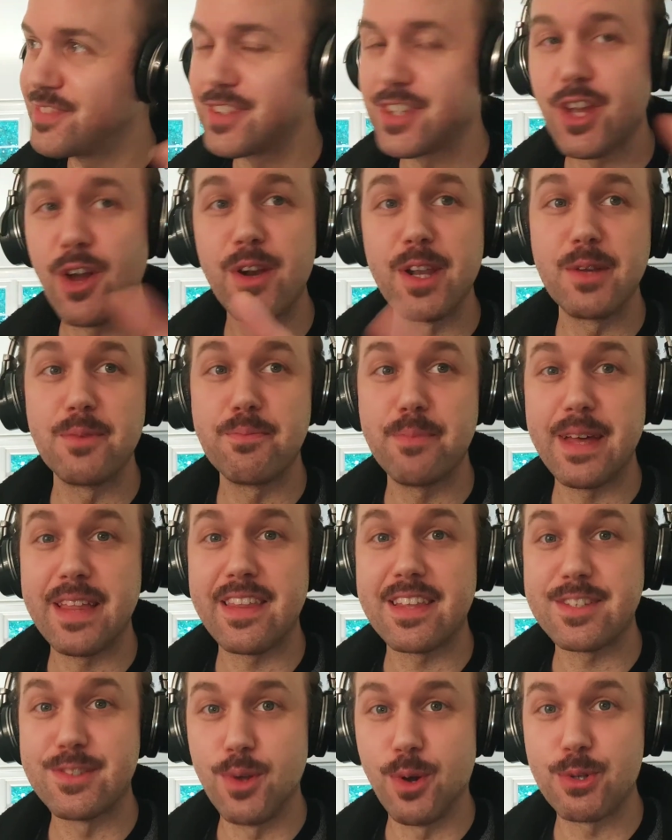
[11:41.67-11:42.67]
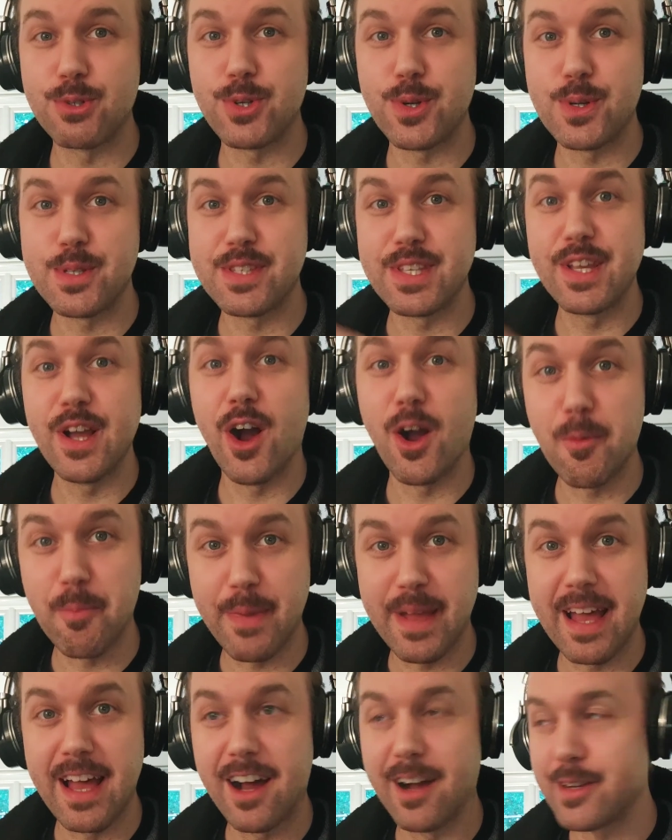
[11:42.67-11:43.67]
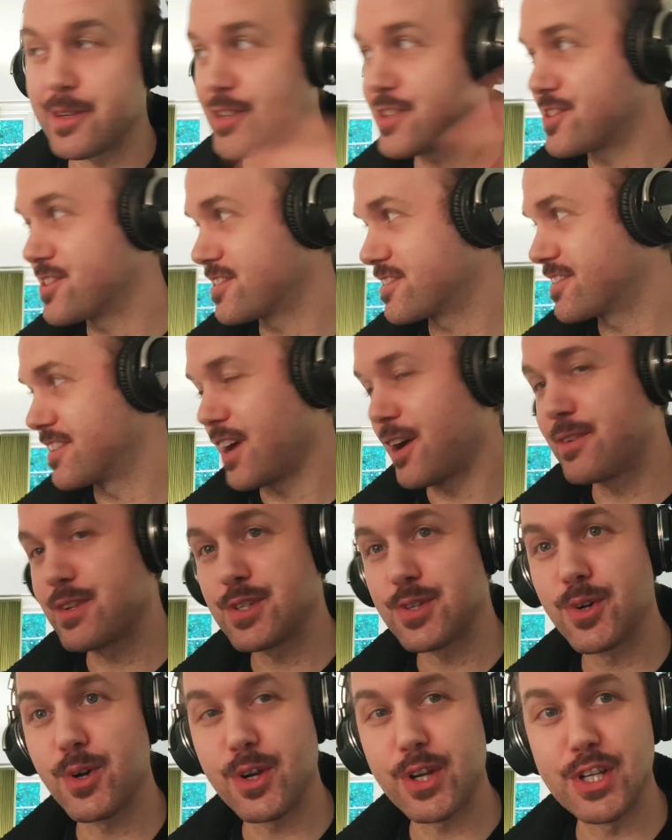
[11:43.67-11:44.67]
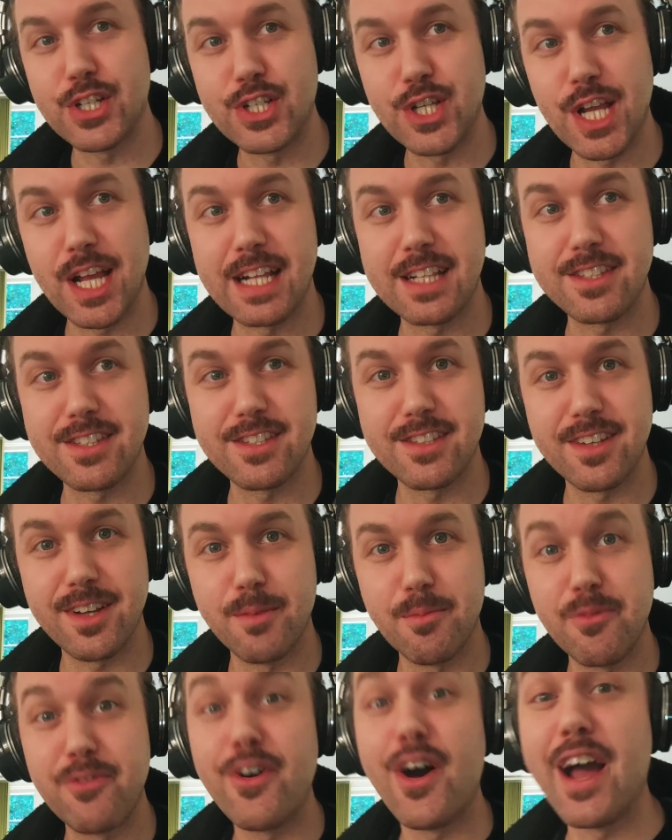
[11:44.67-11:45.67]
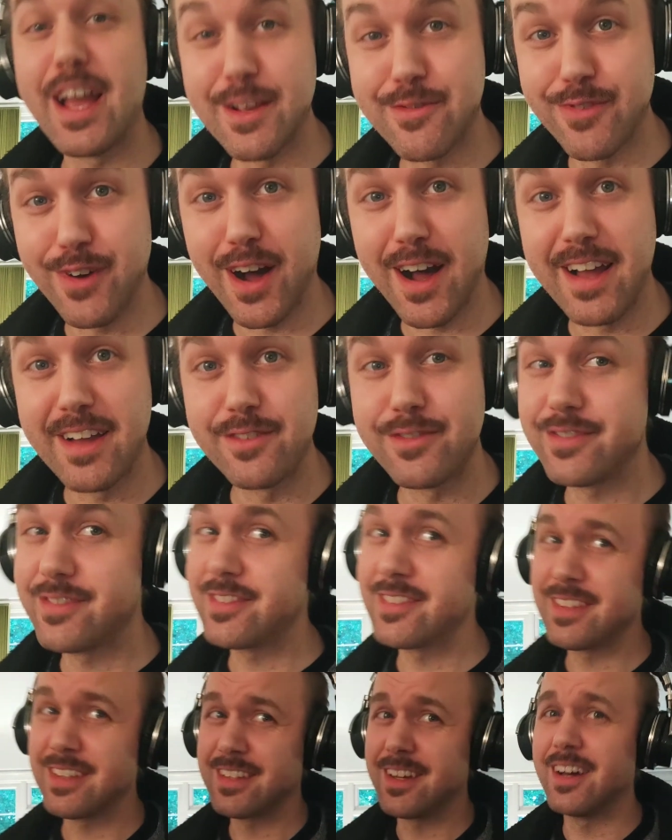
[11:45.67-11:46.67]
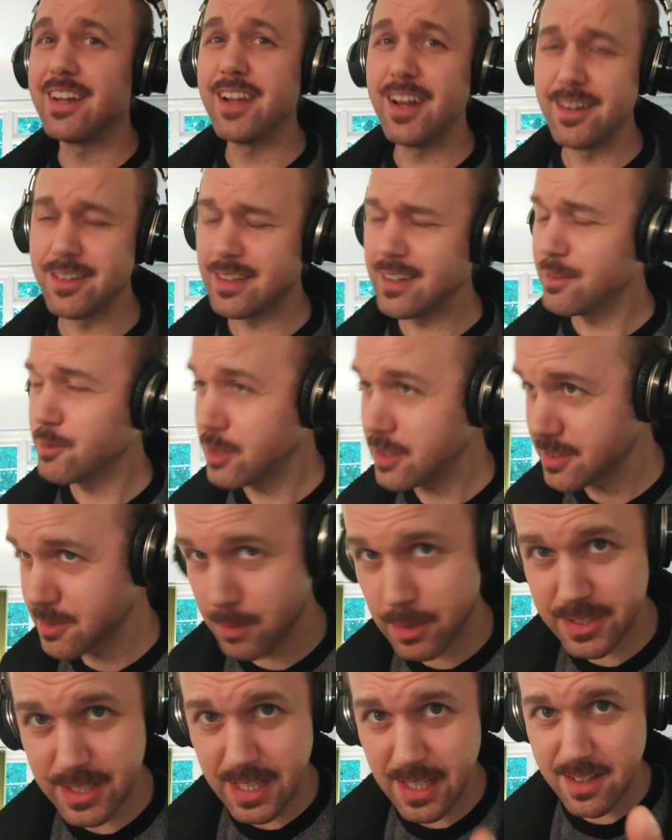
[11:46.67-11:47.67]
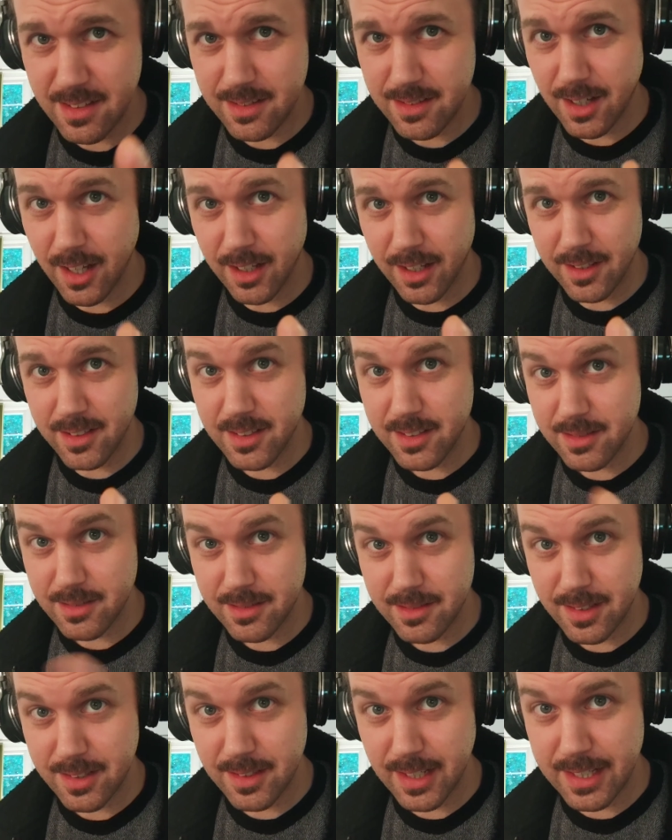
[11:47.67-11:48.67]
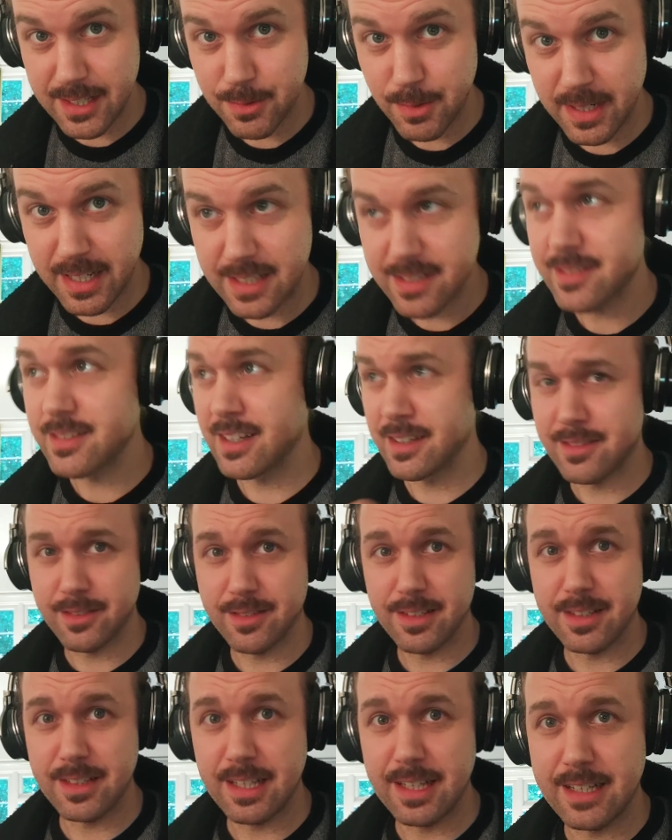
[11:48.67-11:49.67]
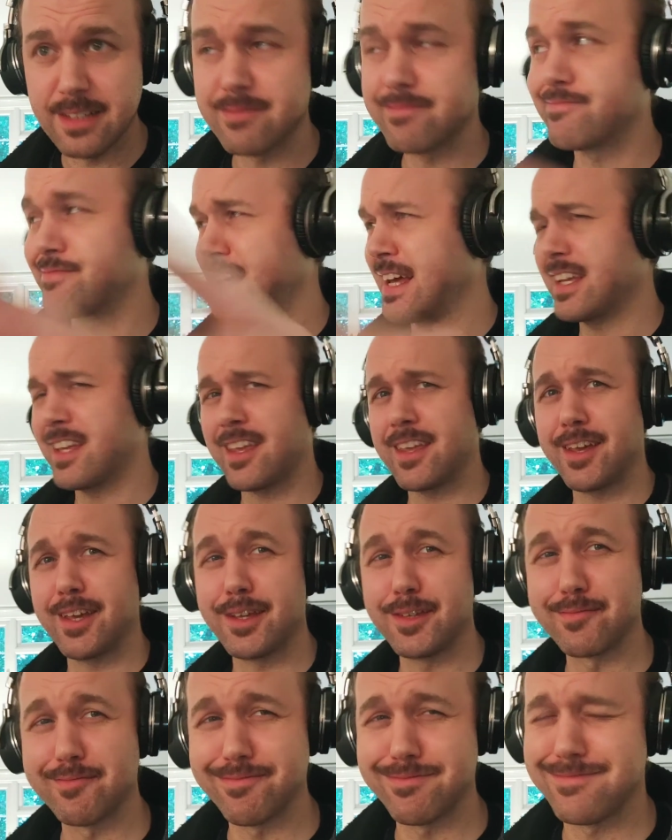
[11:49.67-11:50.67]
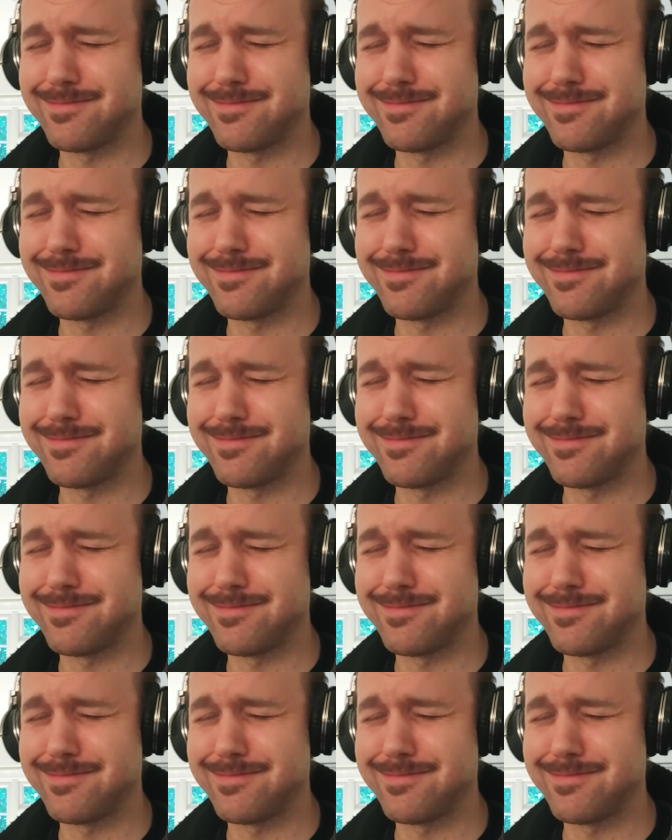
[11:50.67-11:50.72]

The only bit that's not true is the young bit. I just got good genes. I'm 35. I know, what's that? I look late 20s. Thank you.